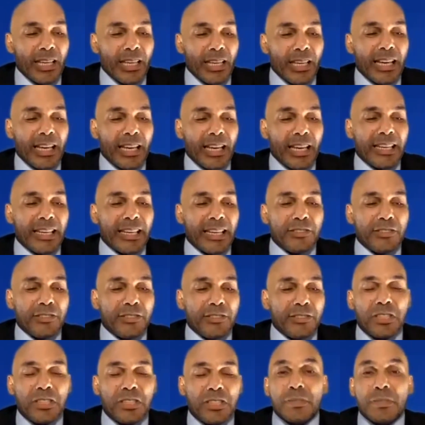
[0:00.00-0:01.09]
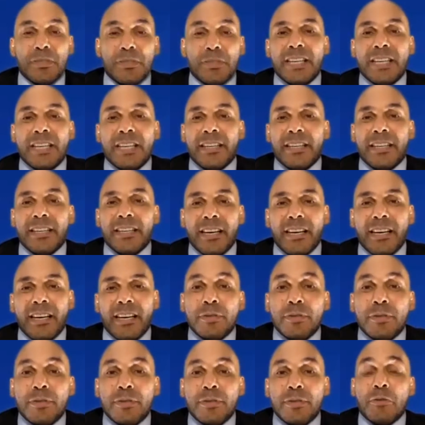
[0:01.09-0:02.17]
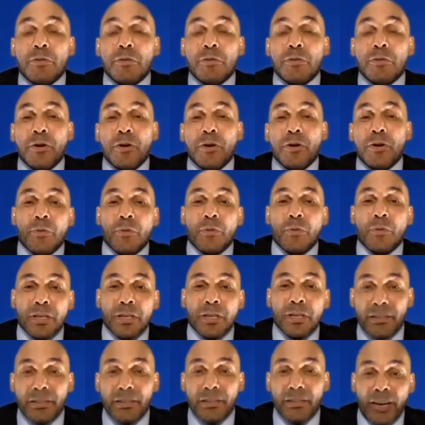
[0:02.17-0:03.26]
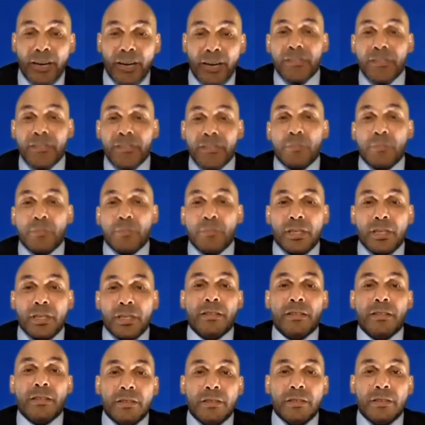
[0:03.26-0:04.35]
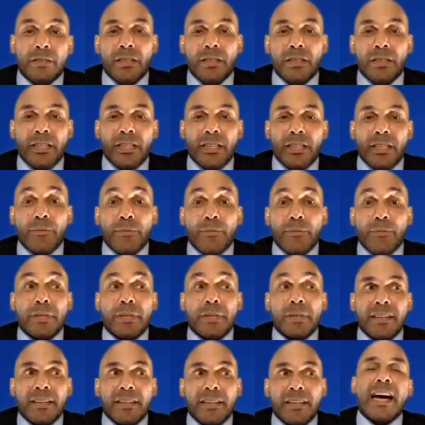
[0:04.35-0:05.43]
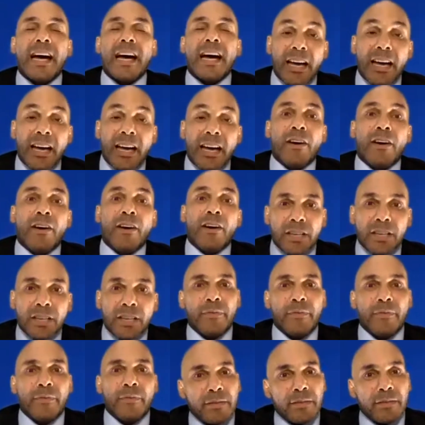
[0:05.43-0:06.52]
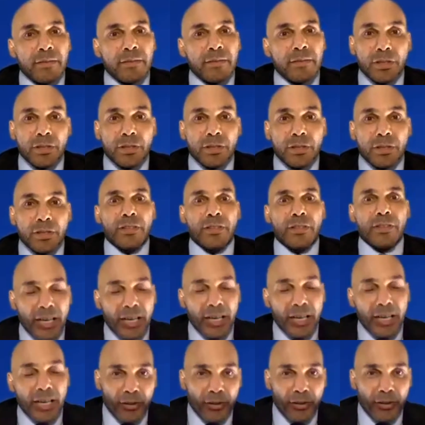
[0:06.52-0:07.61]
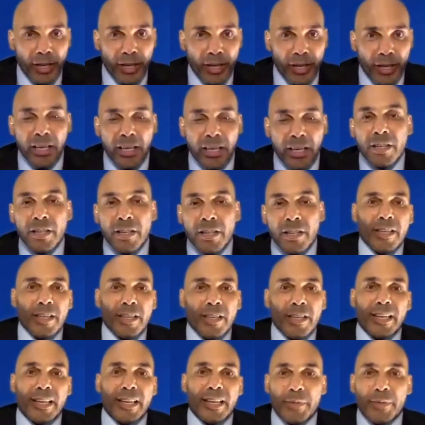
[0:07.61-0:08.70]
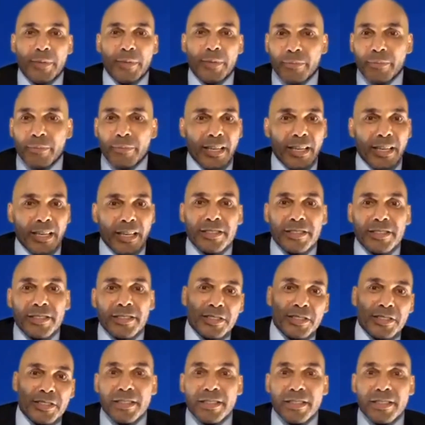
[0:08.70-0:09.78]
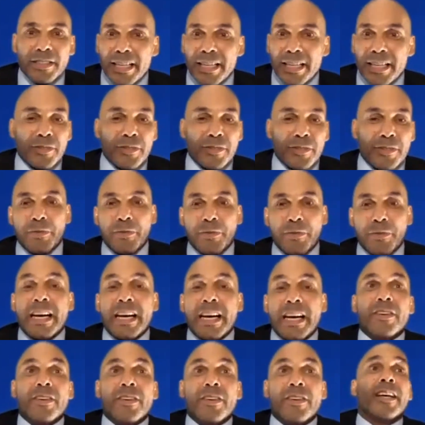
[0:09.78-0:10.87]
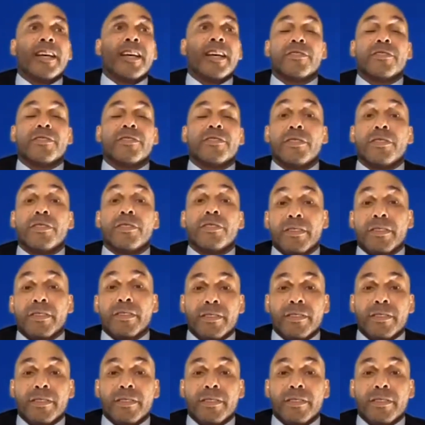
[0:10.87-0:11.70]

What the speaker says: And she was like, I'm going to go tomorrow morning at 5 in the morning. And we were like, yeah, okay, Mom, sure, yeah, okay. And me and my cousin just left, and we went out, and dude,